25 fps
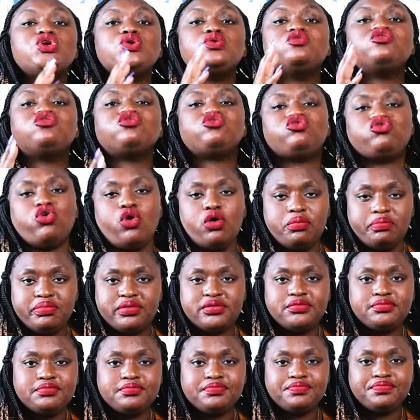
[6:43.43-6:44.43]
you
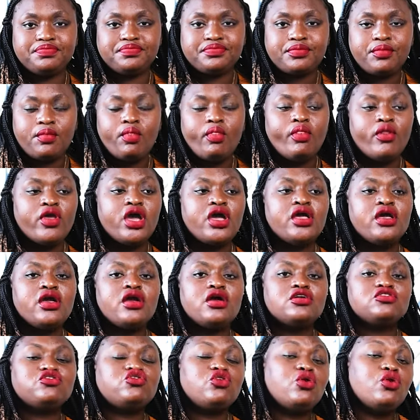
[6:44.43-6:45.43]
stop.
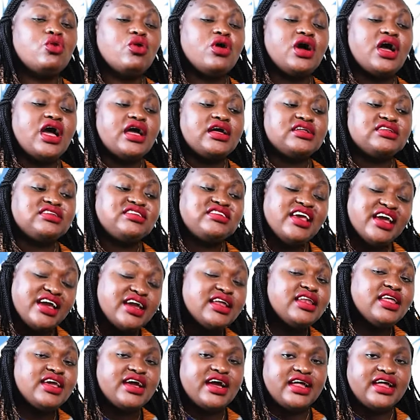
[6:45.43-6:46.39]
So what